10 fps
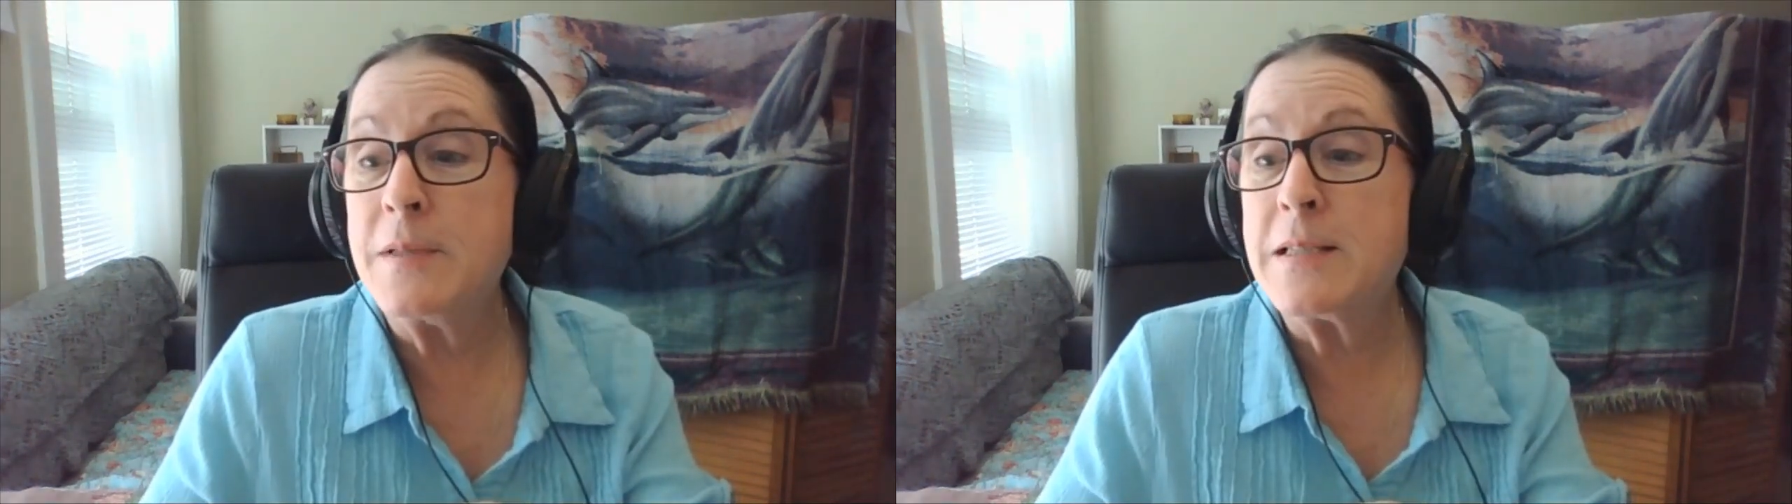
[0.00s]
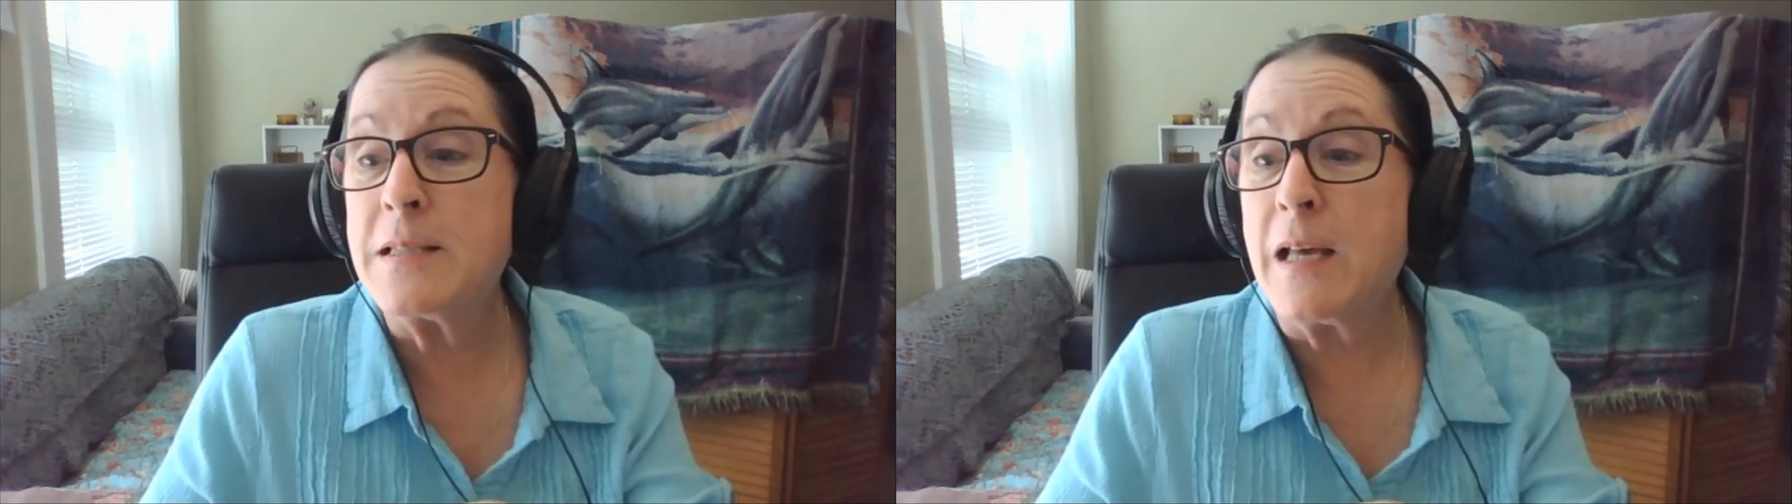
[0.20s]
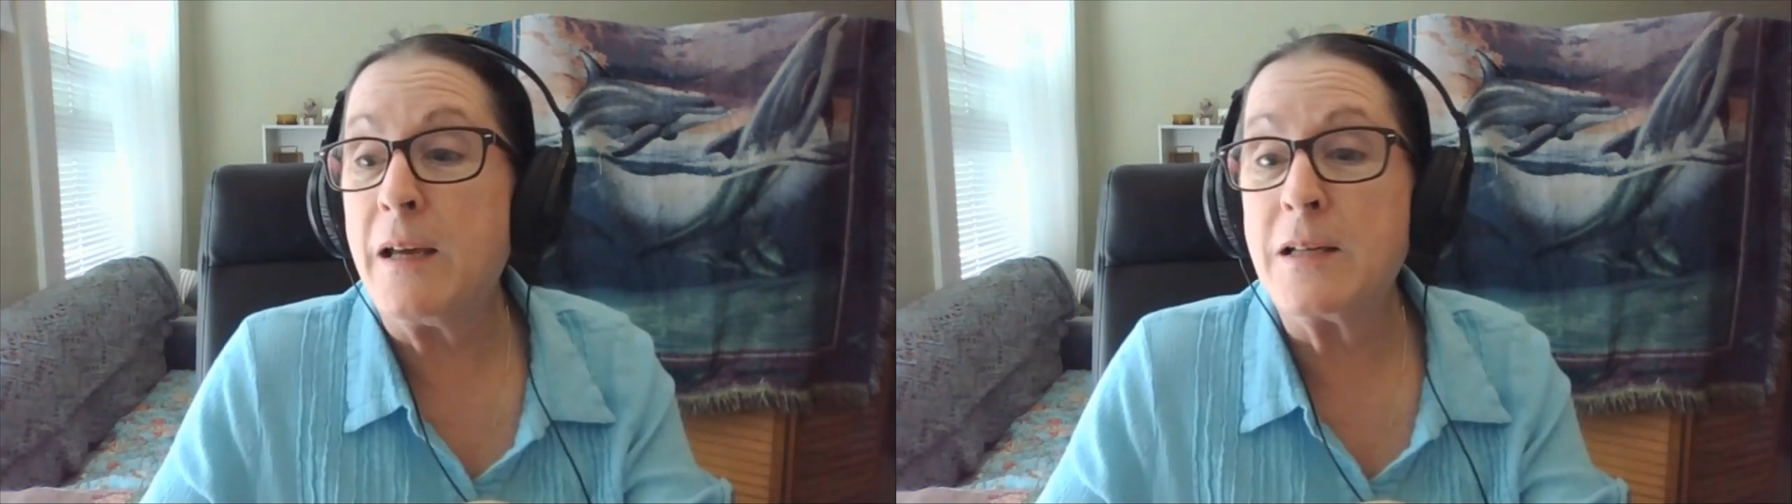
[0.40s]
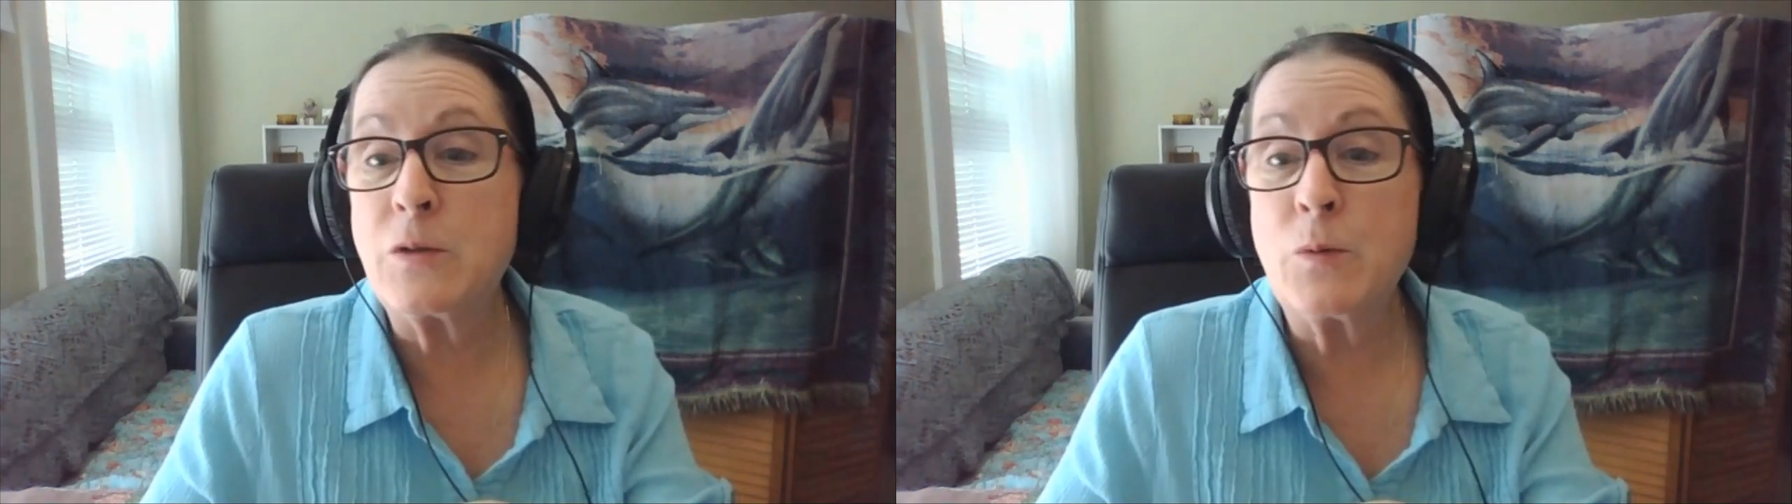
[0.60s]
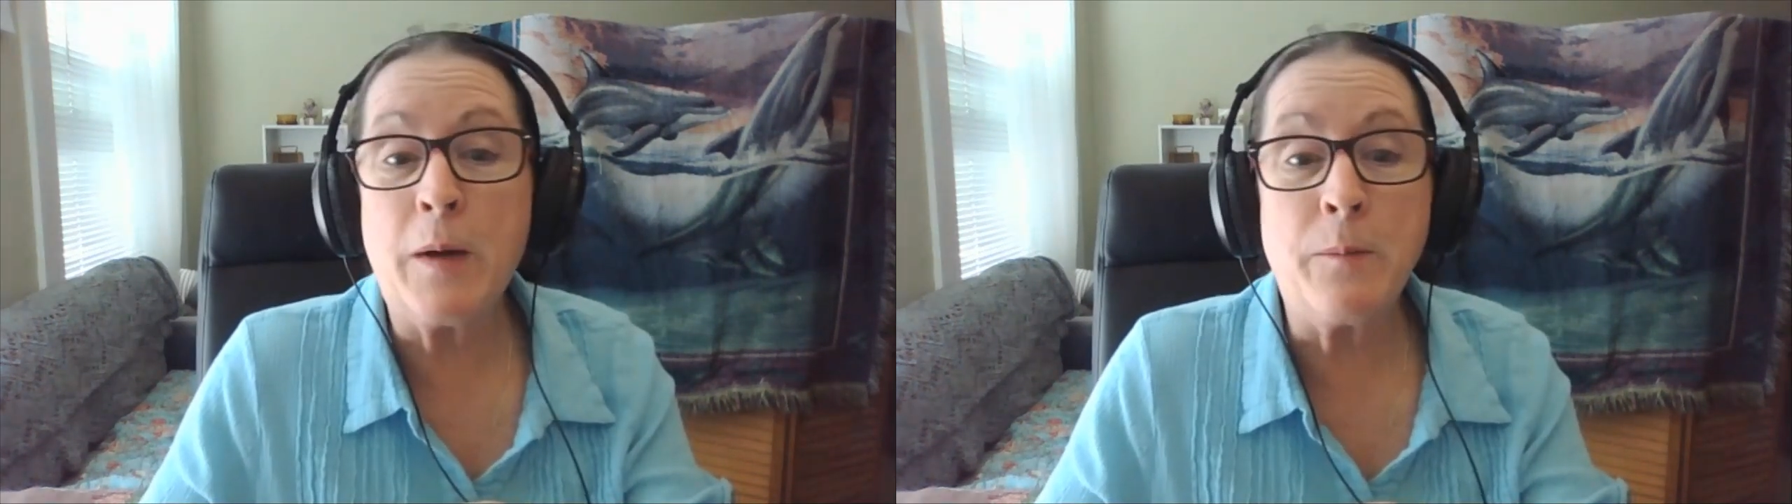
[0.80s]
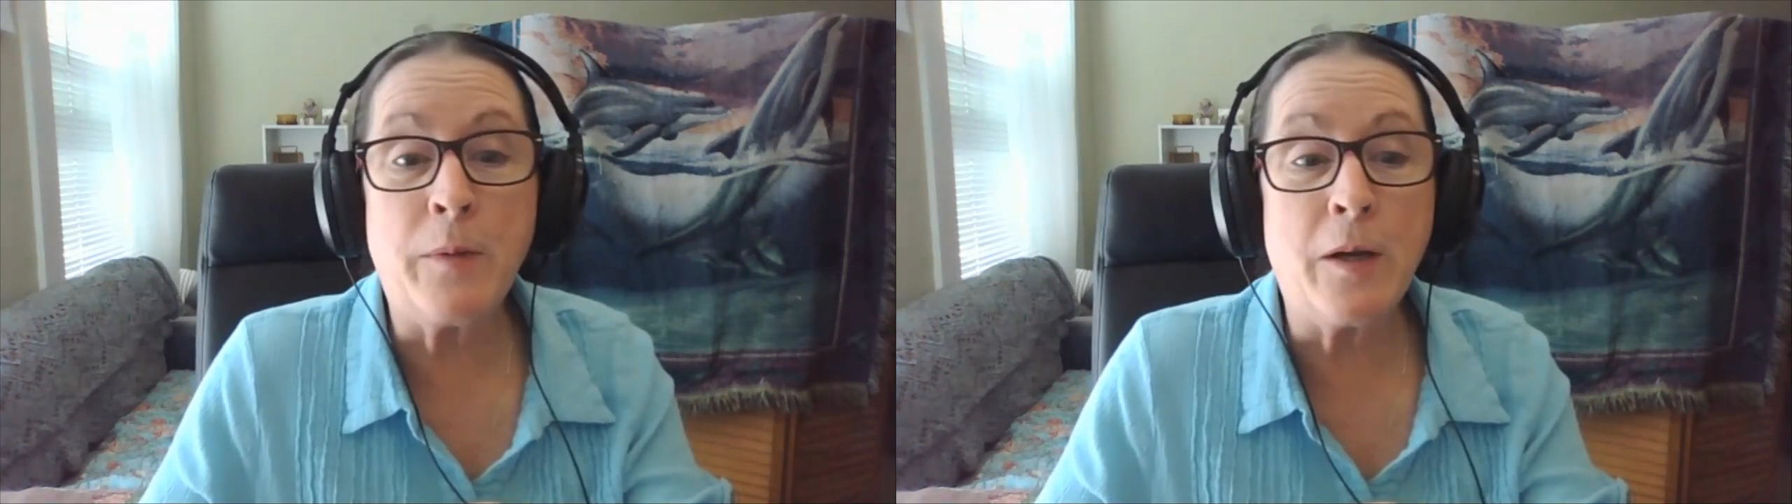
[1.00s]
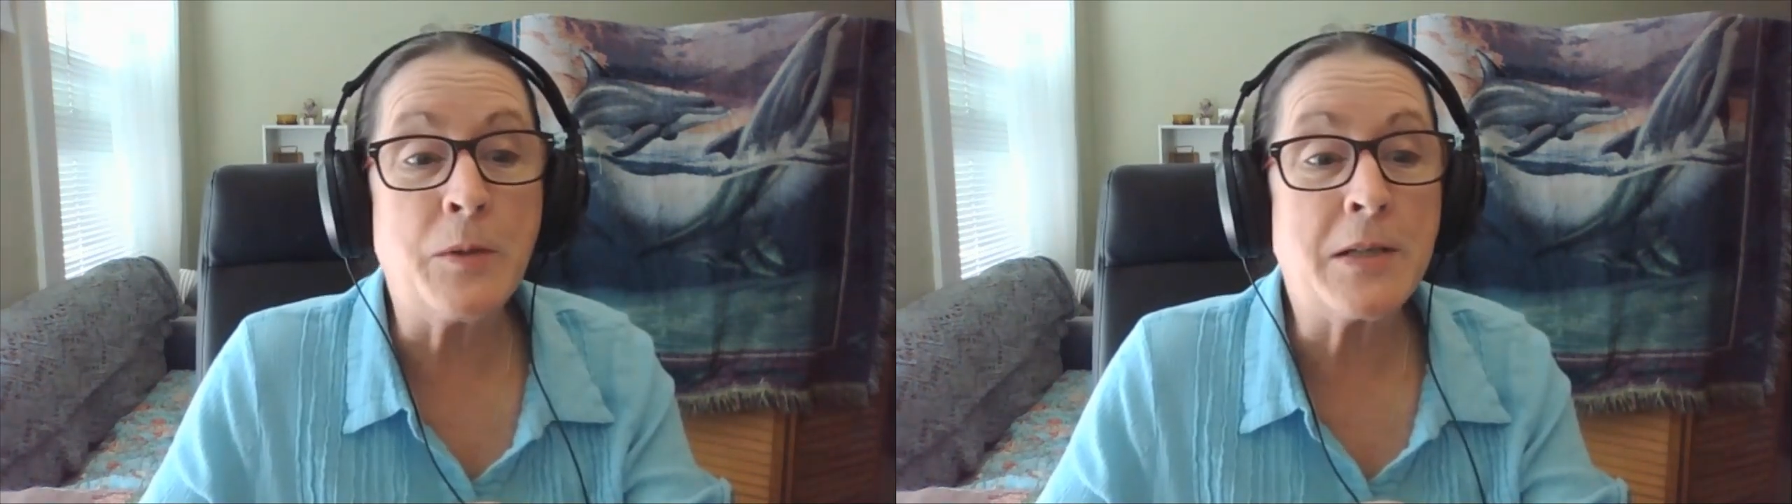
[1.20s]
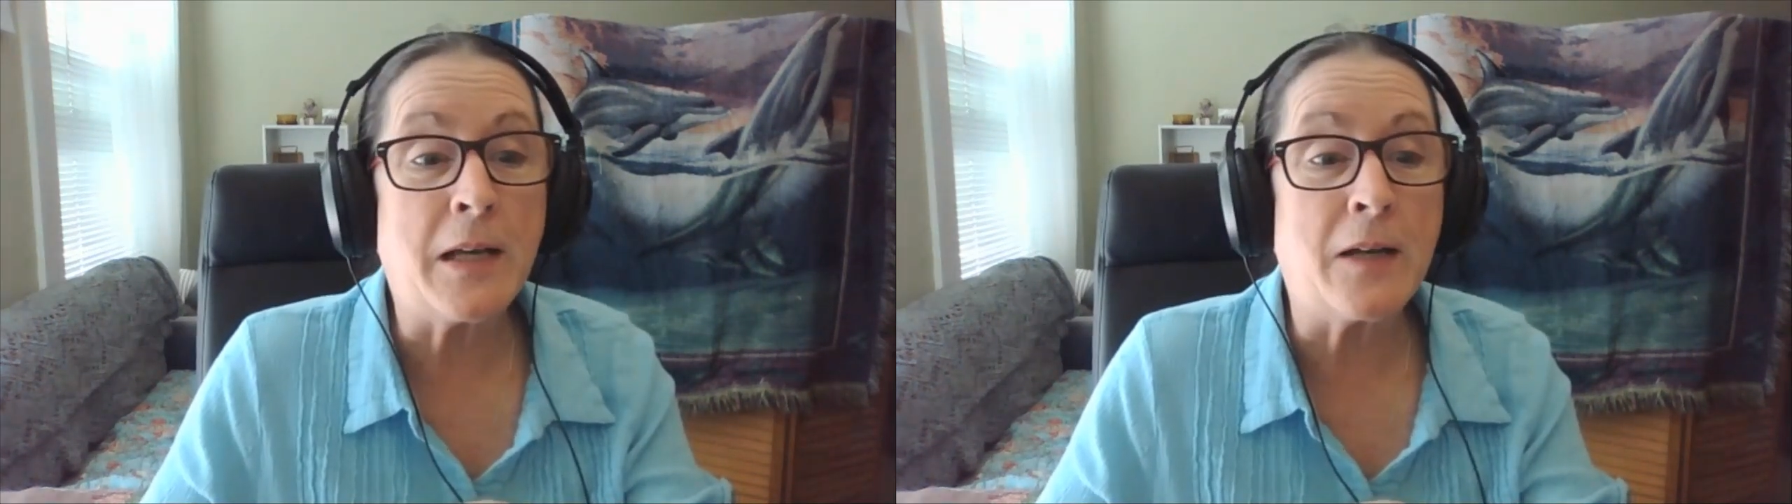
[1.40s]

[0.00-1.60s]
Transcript: say, because we might be almost